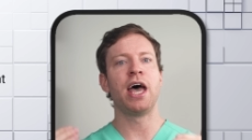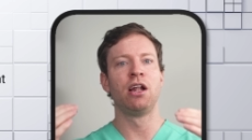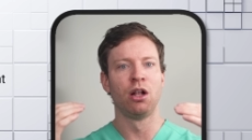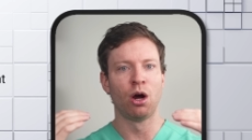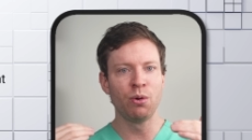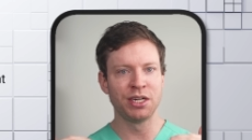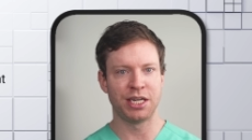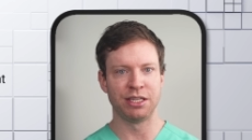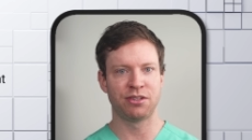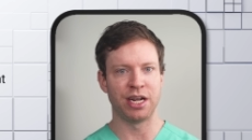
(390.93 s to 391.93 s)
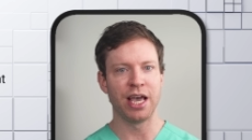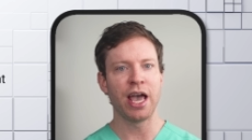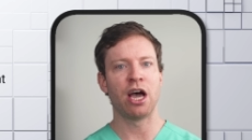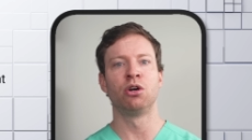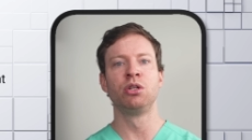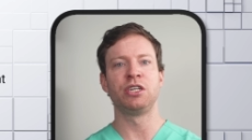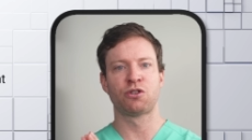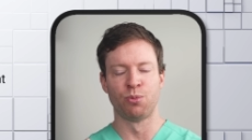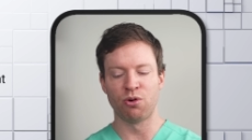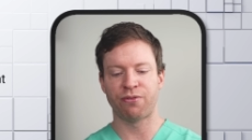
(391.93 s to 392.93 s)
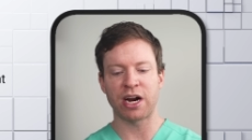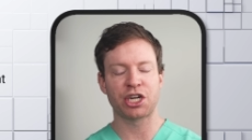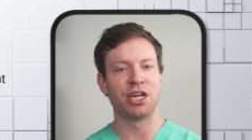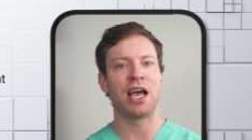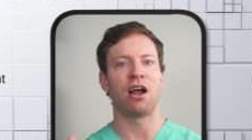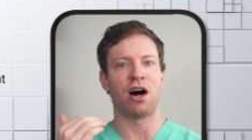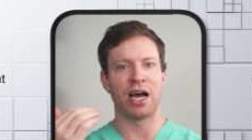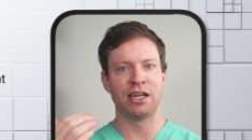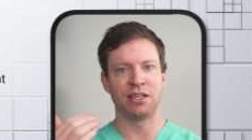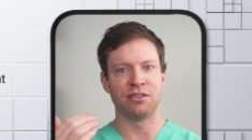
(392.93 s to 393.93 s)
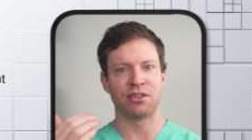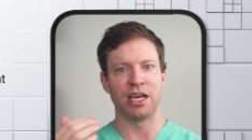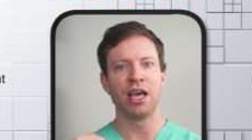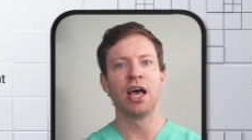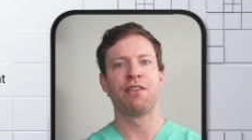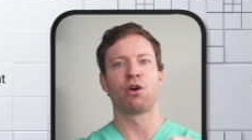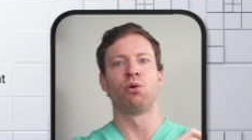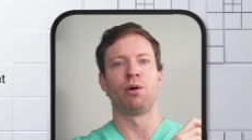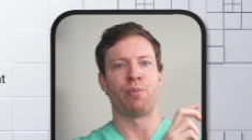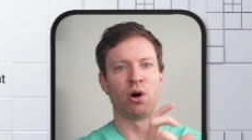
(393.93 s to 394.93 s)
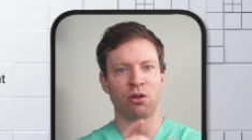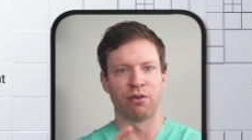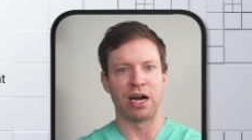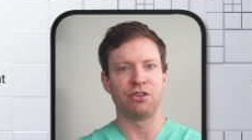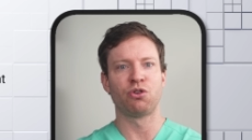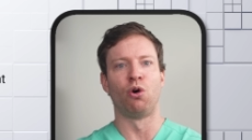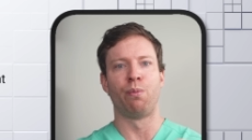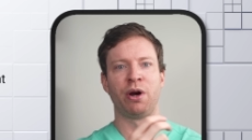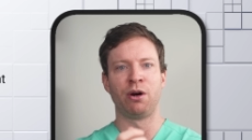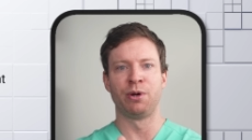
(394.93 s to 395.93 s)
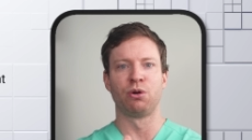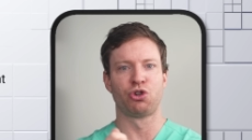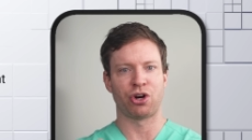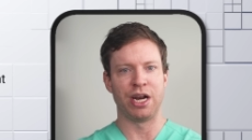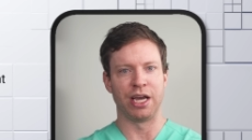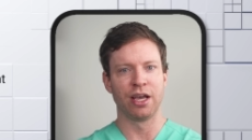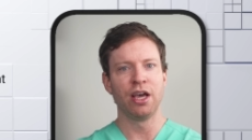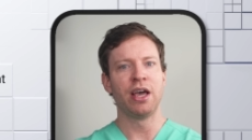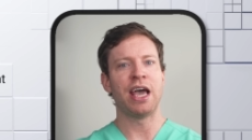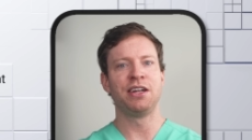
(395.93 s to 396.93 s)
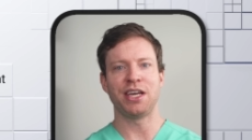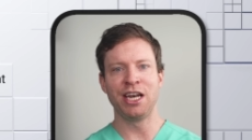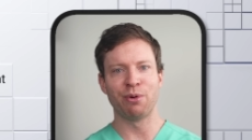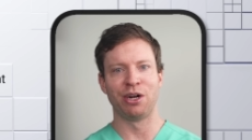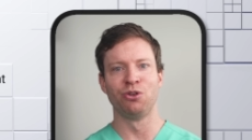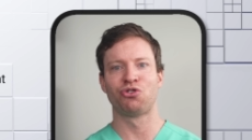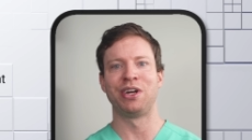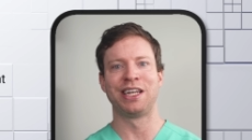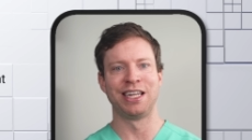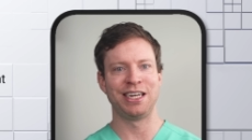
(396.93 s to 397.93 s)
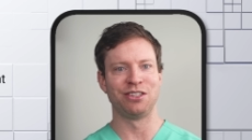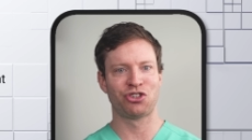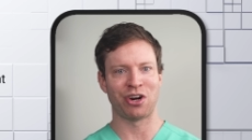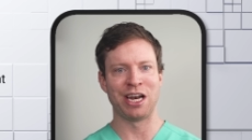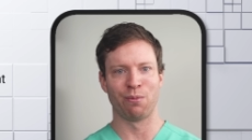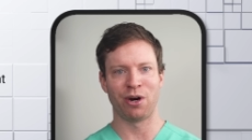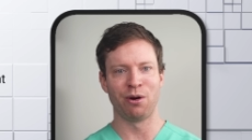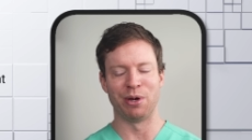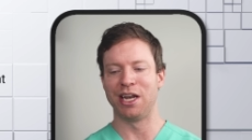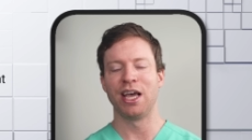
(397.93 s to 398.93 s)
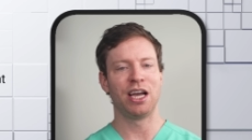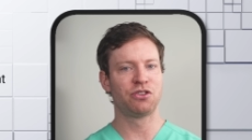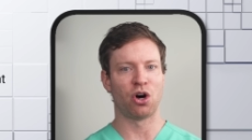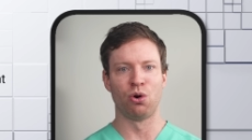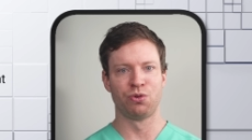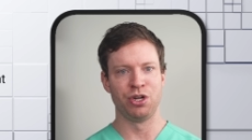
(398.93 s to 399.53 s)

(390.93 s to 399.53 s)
at low intensity and only a small fraction at high intensity. They call it polarized or pyramidal training. And to anyone who's read Lydia its training pyramid, it's old